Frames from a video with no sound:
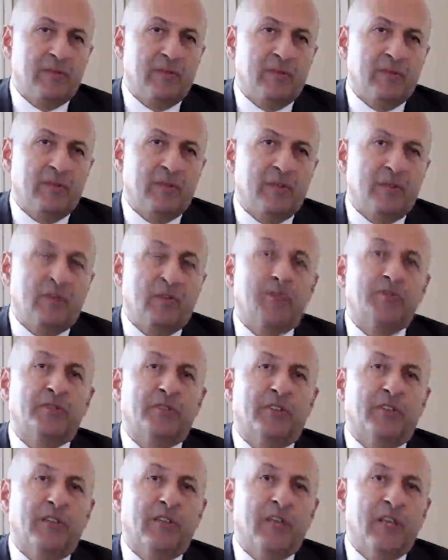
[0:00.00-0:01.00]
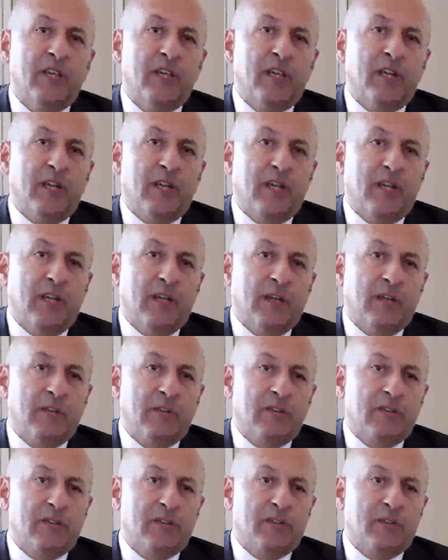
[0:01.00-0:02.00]
On the contrary,
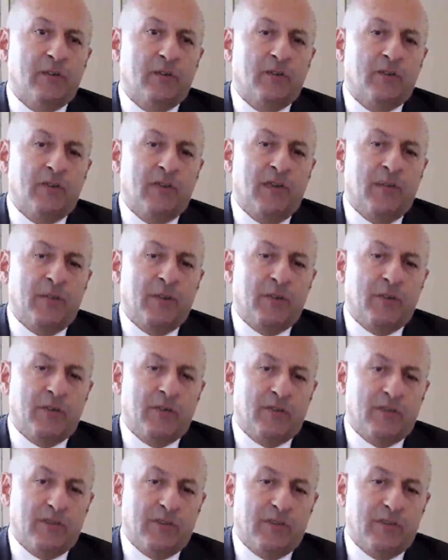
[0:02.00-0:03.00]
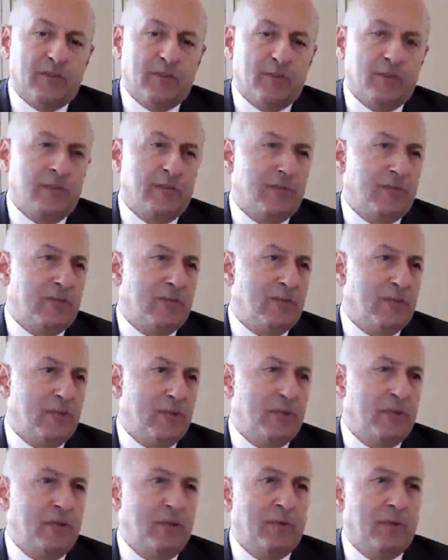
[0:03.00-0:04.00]
this is a good time because this is
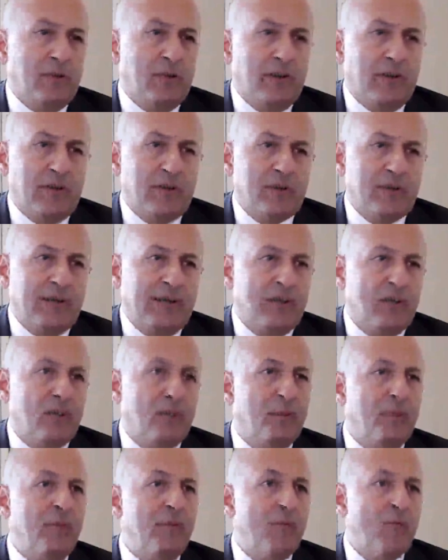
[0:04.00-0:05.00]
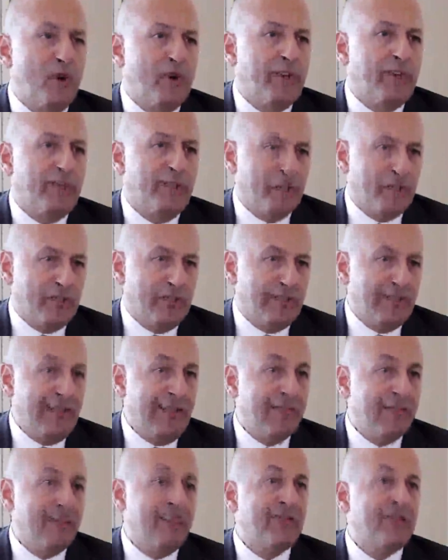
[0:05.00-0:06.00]
when people are expected to be more efficient
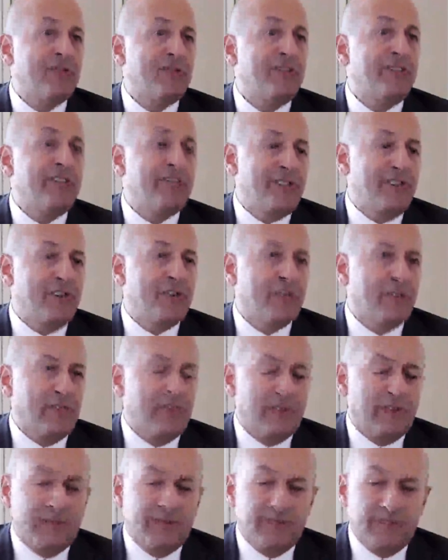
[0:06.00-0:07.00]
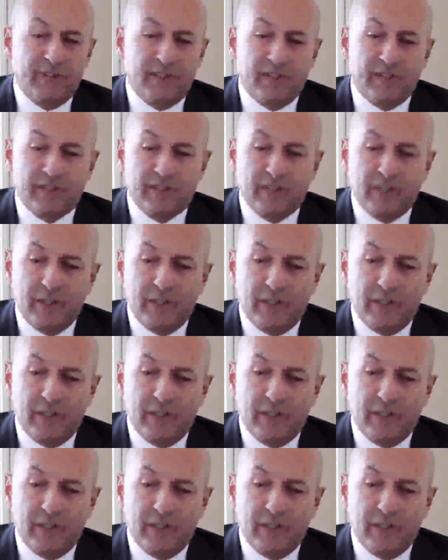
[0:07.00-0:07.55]
and thus restructure their affairs.